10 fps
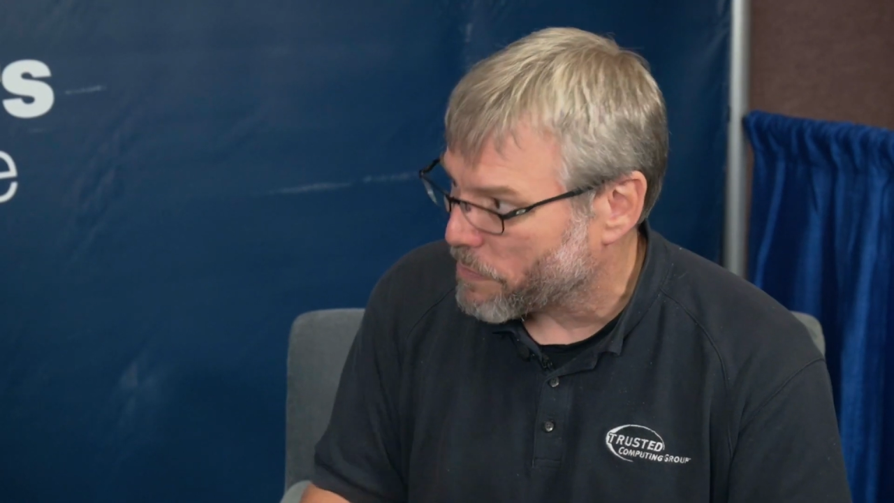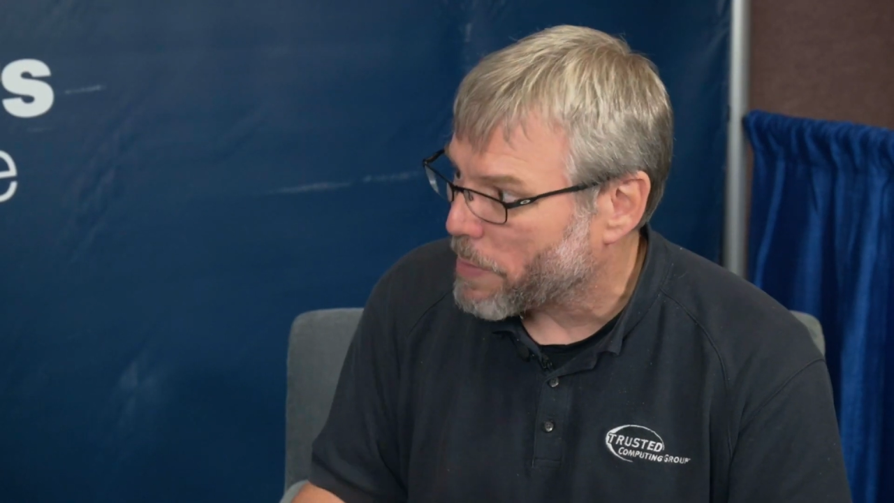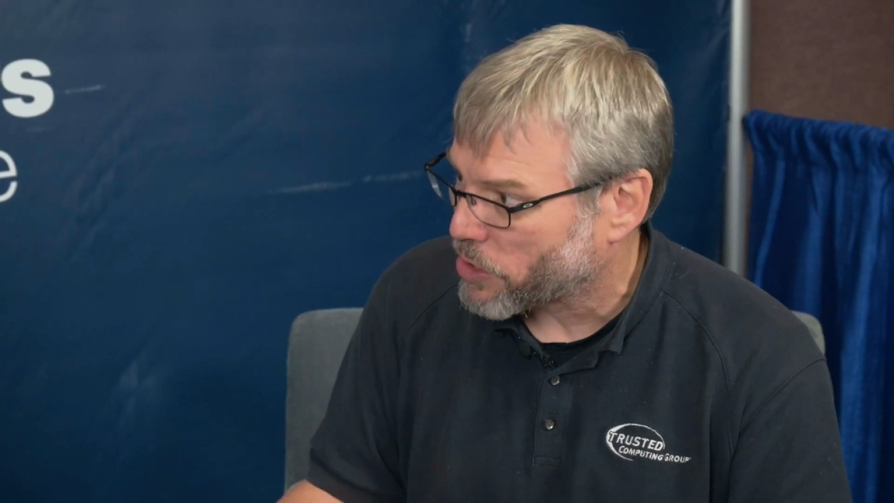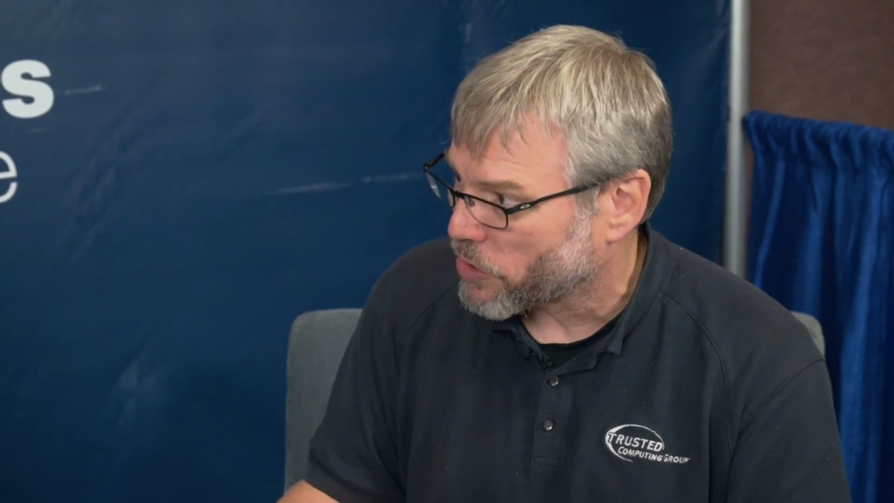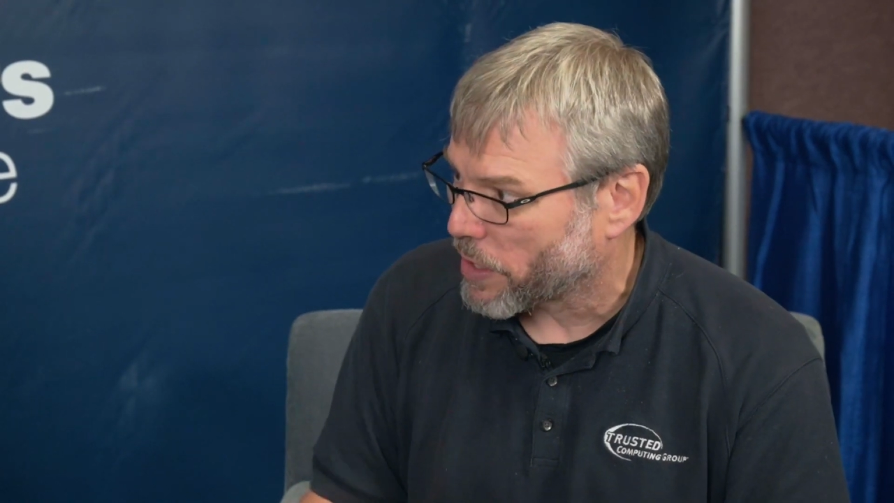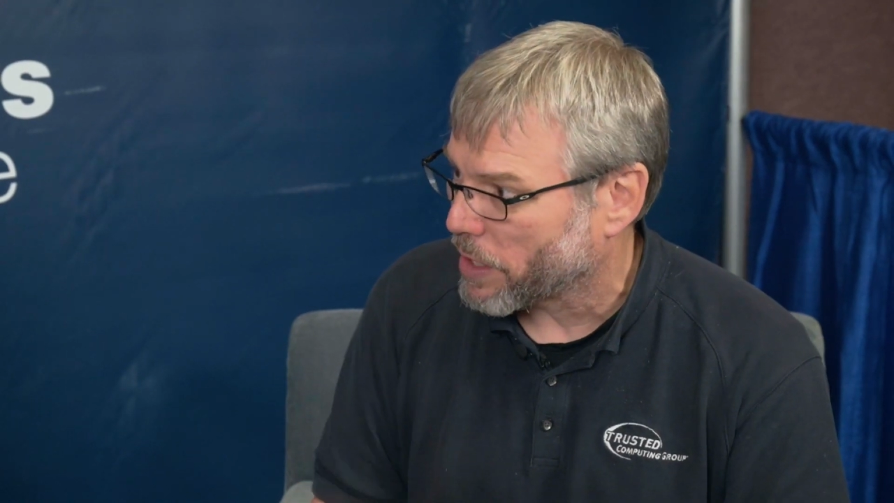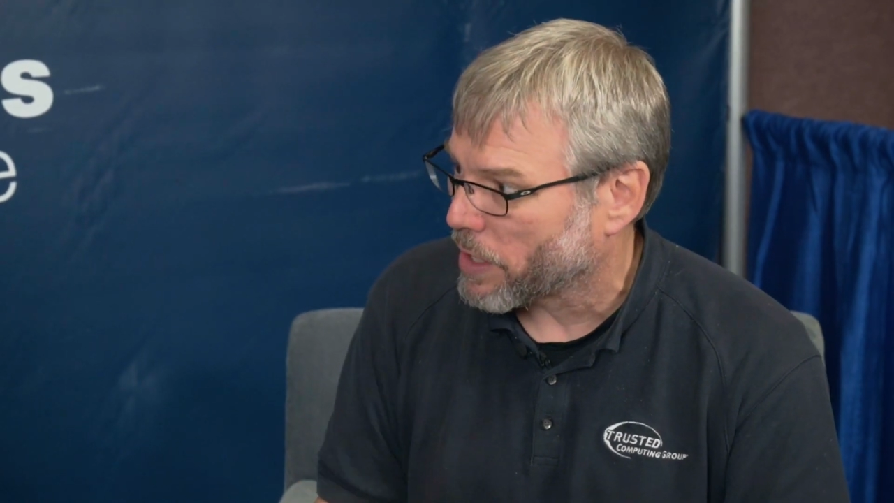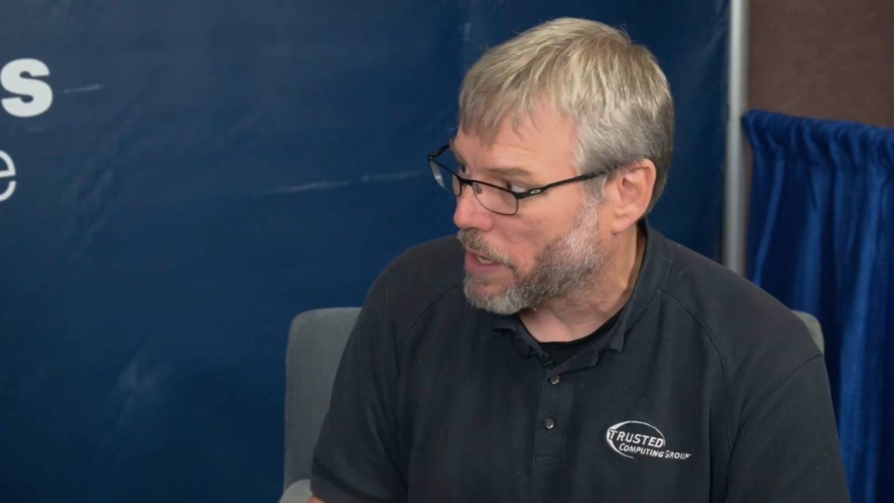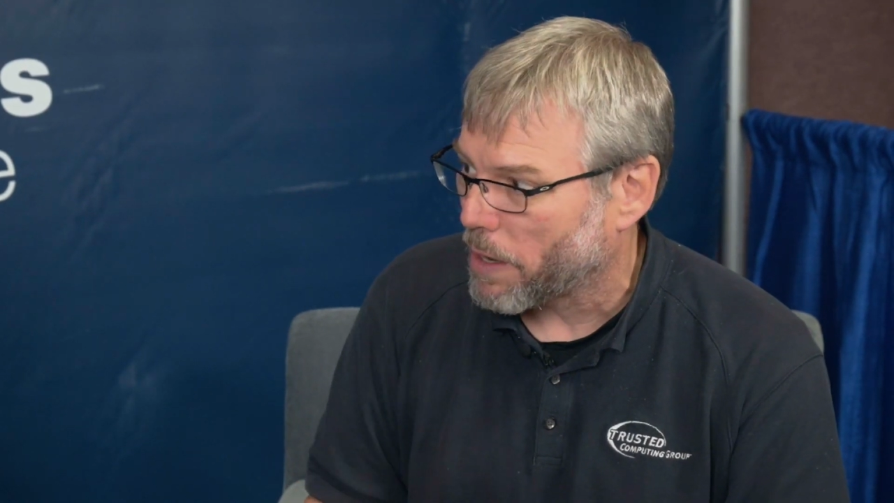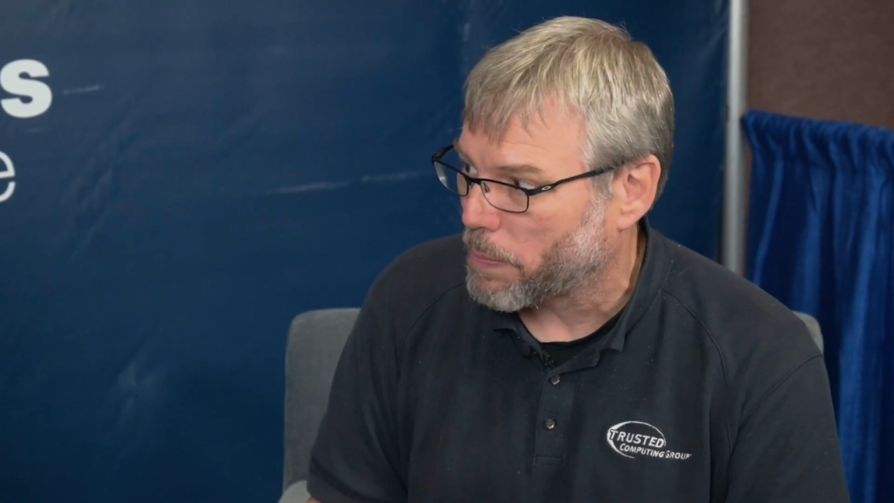
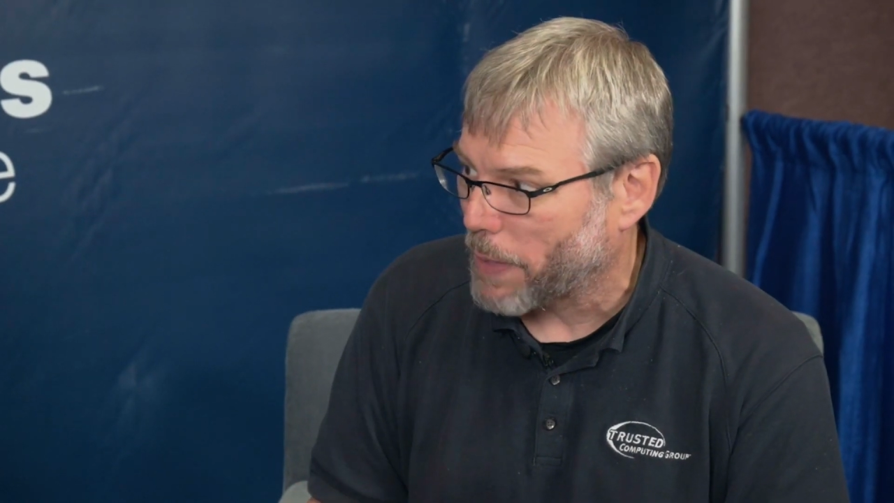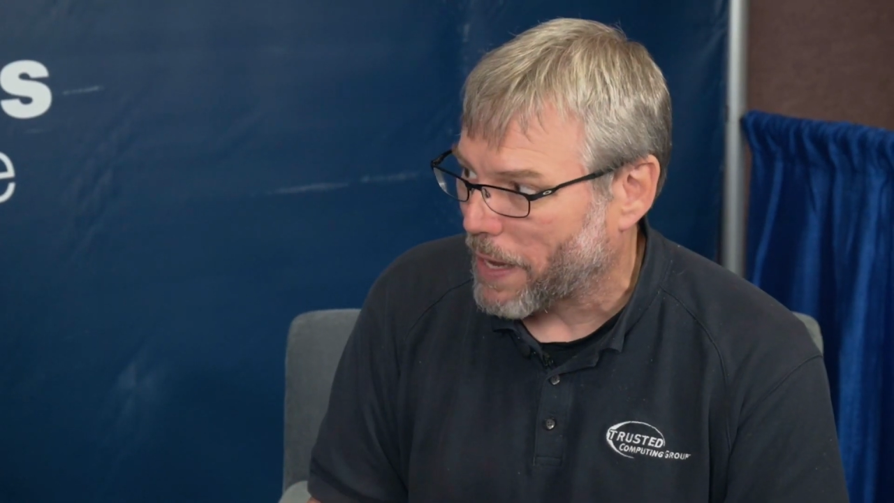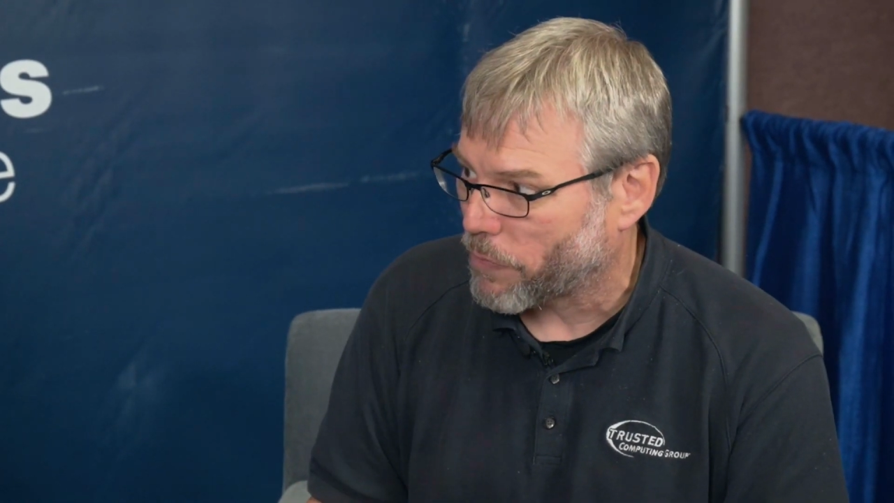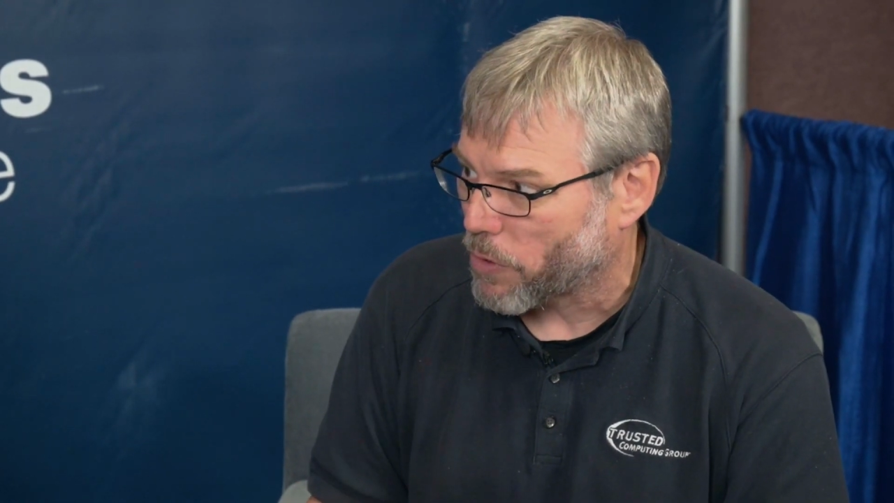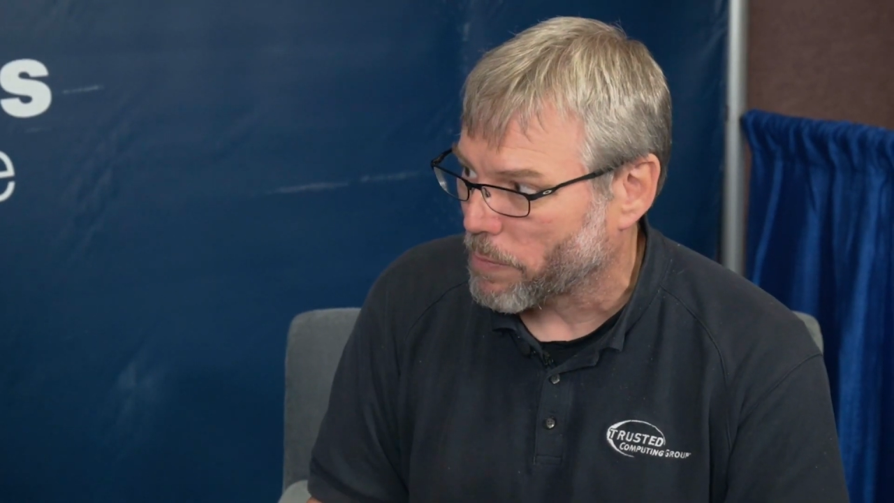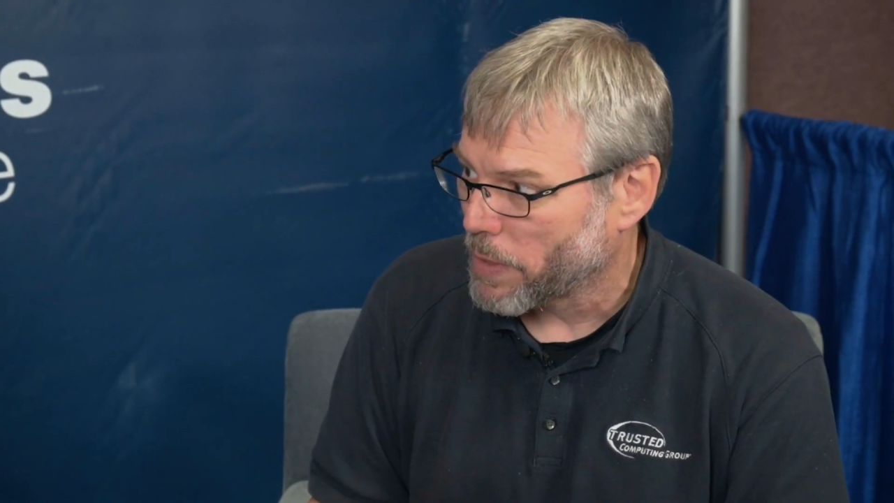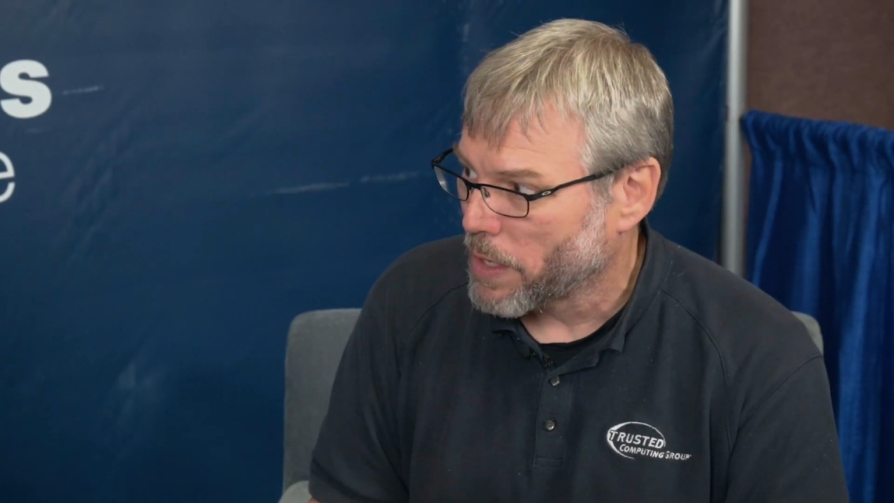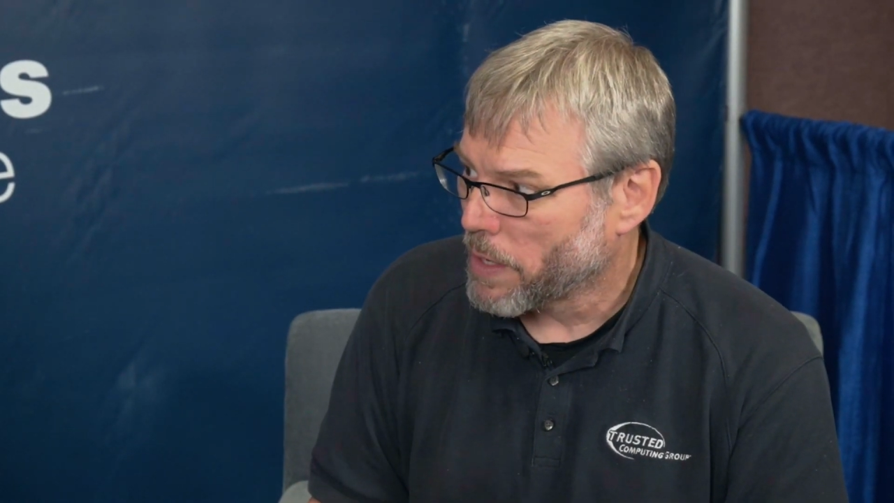measuring a platform.